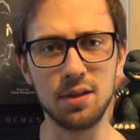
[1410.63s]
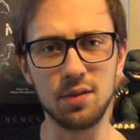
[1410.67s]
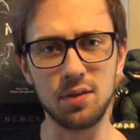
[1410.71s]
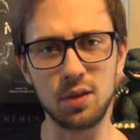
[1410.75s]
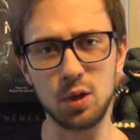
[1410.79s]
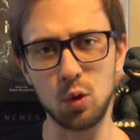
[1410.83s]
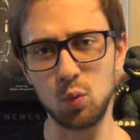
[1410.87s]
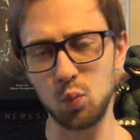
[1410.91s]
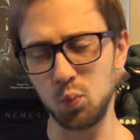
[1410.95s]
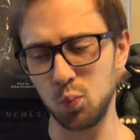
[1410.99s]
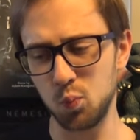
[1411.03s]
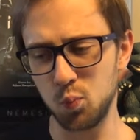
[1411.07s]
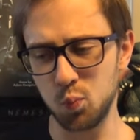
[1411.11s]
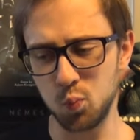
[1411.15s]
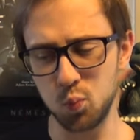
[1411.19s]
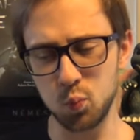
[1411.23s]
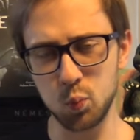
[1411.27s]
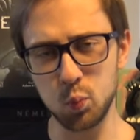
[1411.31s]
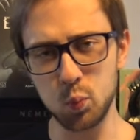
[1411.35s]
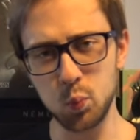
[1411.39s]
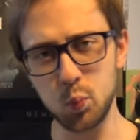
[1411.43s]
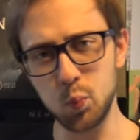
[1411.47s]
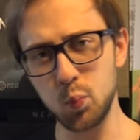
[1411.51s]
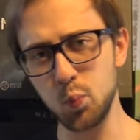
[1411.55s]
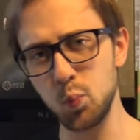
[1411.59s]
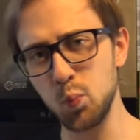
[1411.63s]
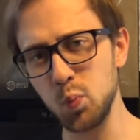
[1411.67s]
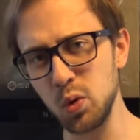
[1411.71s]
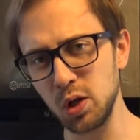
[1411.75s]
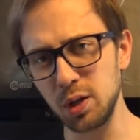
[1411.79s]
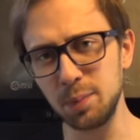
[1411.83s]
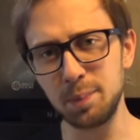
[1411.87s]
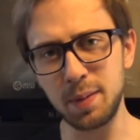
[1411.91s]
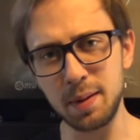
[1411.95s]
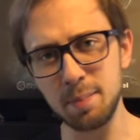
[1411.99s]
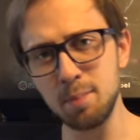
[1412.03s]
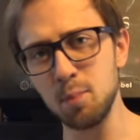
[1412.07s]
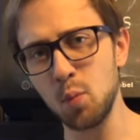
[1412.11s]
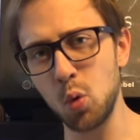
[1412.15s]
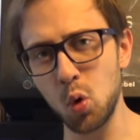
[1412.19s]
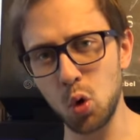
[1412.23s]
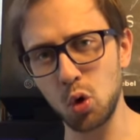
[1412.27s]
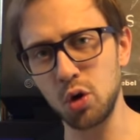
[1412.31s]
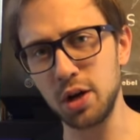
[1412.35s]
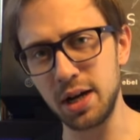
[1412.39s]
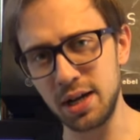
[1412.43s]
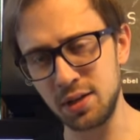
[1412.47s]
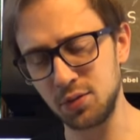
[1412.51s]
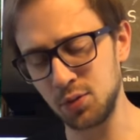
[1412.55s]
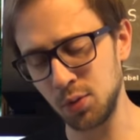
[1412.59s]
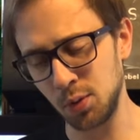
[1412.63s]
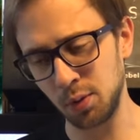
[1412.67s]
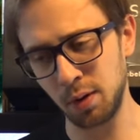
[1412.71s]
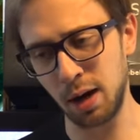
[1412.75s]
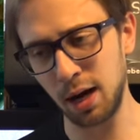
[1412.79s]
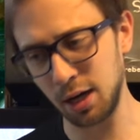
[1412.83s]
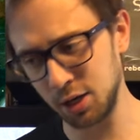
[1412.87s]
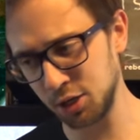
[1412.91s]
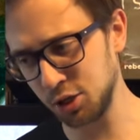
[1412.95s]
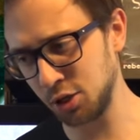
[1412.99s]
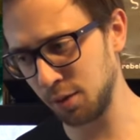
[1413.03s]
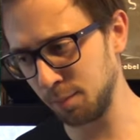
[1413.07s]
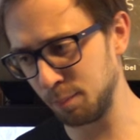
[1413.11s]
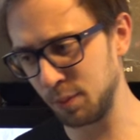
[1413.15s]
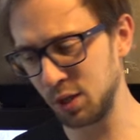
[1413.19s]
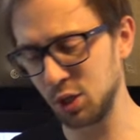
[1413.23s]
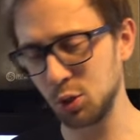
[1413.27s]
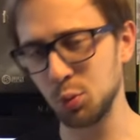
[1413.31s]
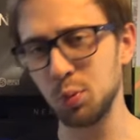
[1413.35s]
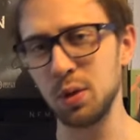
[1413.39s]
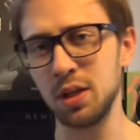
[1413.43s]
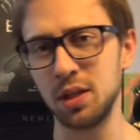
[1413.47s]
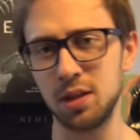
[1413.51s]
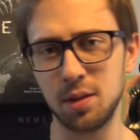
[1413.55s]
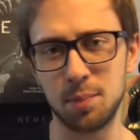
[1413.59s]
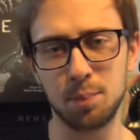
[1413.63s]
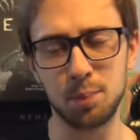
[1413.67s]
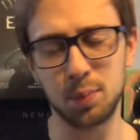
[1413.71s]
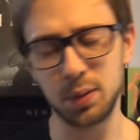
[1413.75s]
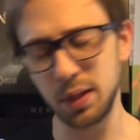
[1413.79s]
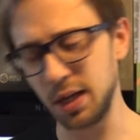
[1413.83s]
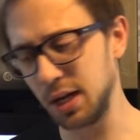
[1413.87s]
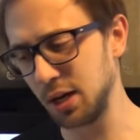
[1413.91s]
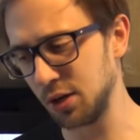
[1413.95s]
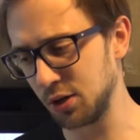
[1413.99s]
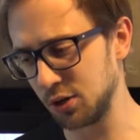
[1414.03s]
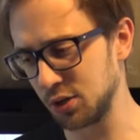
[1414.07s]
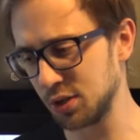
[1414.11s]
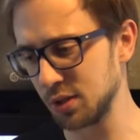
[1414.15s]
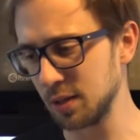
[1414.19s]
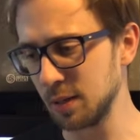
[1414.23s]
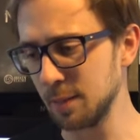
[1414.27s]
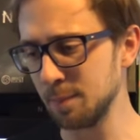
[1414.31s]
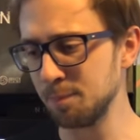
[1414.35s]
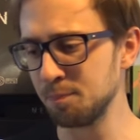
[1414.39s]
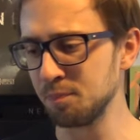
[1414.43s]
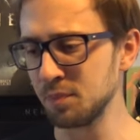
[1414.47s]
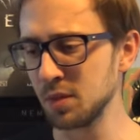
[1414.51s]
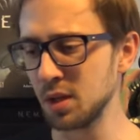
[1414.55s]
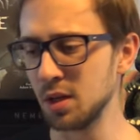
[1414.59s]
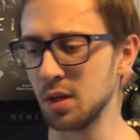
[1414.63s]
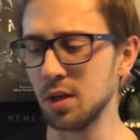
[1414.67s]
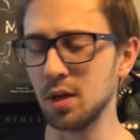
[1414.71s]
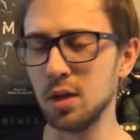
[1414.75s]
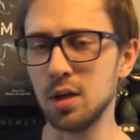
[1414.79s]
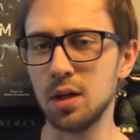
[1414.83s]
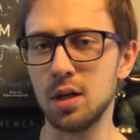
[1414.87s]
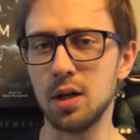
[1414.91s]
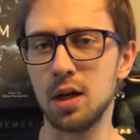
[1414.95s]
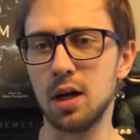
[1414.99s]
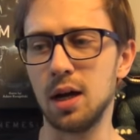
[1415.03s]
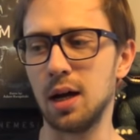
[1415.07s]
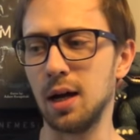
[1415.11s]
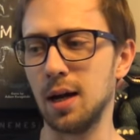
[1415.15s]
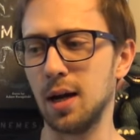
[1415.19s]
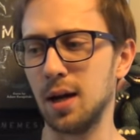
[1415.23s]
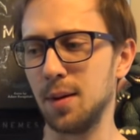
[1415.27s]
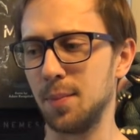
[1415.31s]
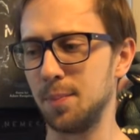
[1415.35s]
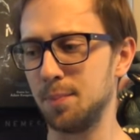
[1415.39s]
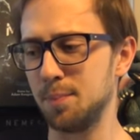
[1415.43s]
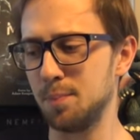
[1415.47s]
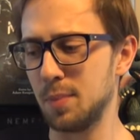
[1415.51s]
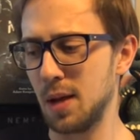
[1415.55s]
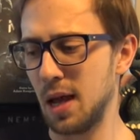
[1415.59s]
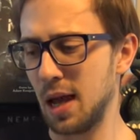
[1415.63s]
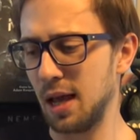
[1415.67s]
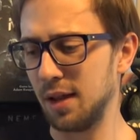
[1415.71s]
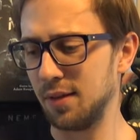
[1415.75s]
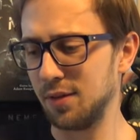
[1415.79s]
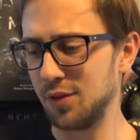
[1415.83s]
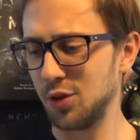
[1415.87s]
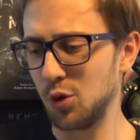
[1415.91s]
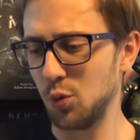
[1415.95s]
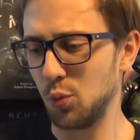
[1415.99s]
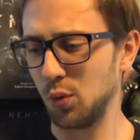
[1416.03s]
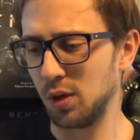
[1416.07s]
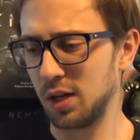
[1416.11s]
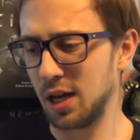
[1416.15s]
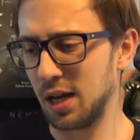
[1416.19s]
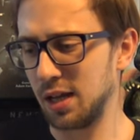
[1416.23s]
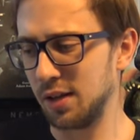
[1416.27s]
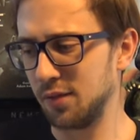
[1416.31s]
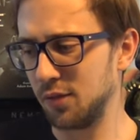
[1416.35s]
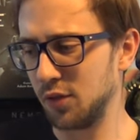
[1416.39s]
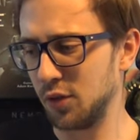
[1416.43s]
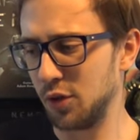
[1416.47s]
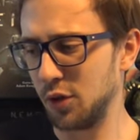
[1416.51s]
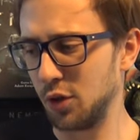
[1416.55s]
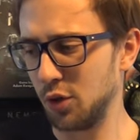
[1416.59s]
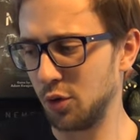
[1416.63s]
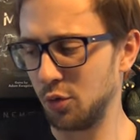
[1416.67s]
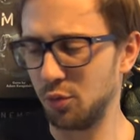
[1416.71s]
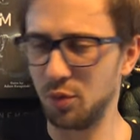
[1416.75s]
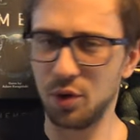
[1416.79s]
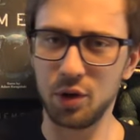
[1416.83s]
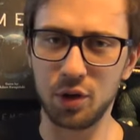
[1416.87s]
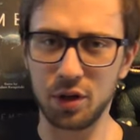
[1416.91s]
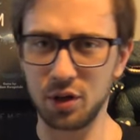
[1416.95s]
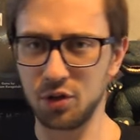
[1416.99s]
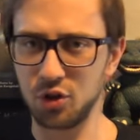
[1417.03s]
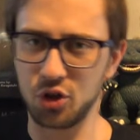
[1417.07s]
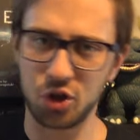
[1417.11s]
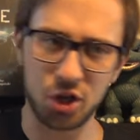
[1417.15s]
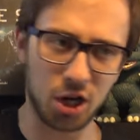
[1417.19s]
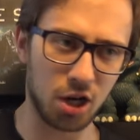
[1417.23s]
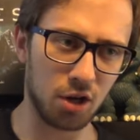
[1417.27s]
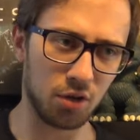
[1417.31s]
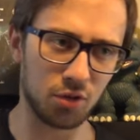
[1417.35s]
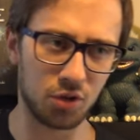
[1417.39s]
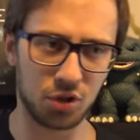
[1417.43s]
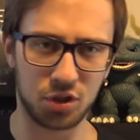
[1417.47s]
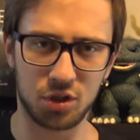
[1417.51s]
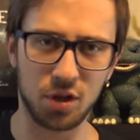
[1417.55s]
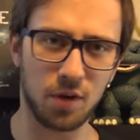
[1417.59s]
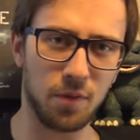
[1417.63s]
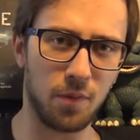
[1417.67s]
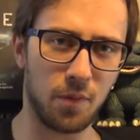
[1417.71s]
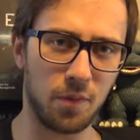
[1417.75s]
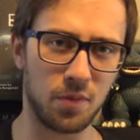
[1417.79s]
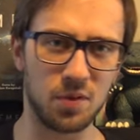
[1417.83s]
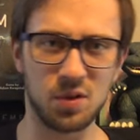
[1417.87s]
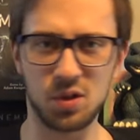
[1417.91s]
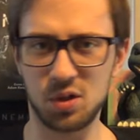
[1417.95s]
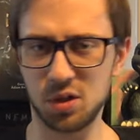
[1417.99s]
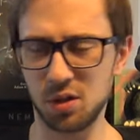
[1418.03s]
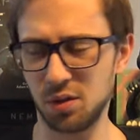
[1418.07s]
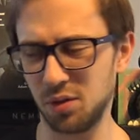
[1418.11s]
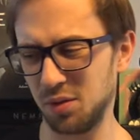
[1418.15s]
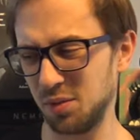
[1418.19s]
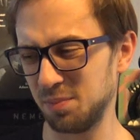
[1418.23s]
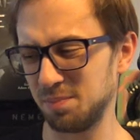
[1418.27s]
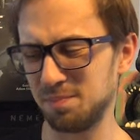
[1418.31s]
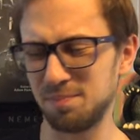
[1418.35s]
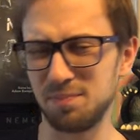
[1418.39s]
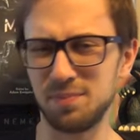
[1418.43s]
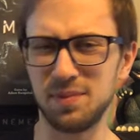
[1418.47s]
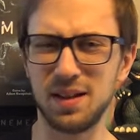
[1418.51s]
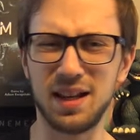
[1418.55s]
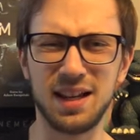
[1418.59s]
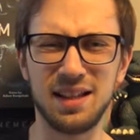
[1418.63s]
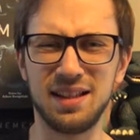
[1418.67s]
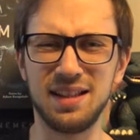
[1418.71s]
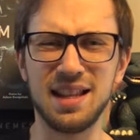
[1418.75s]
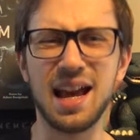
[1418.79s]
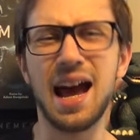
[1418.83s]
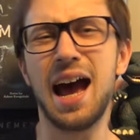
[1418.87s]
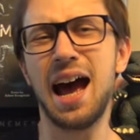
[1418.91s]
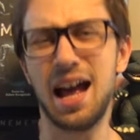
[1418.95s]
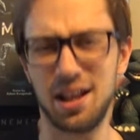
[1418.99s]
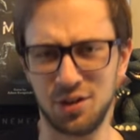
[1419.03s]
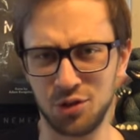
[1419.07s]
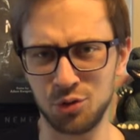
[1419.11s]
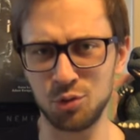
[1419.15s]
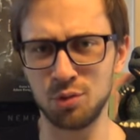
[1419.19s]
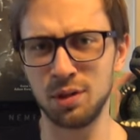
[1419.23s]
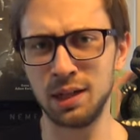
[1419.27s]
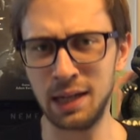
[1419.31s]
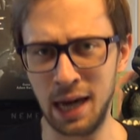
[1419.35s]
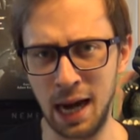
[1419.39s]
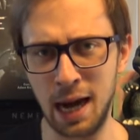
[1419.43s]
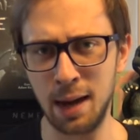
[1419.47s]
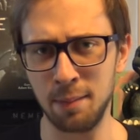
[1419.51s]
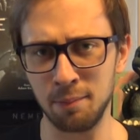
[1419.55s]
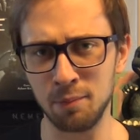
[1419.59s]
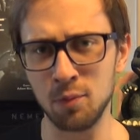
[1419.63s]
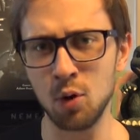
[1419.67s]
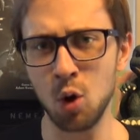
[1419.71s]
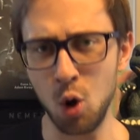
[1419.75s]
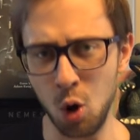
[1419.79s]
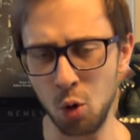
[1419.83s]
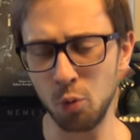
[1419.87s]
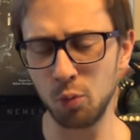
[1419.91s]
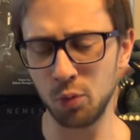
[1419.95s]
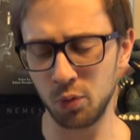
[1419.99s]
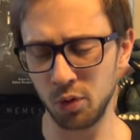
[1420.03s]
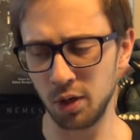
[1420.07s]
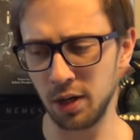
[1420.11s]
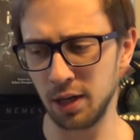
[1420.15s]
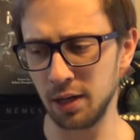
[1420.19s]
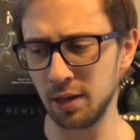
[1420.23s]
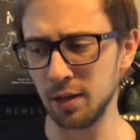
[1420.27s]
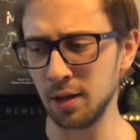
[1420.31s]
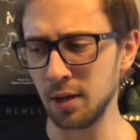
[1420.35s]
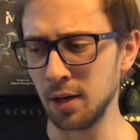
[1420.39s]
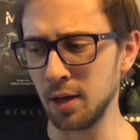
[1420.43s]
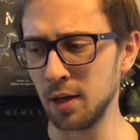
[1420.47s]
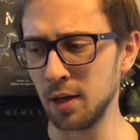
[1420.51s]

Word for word: There will be more interaction between the players, uh, and you will kind of, uh, you know, you can share the stuff with each other. It adds to the game overly.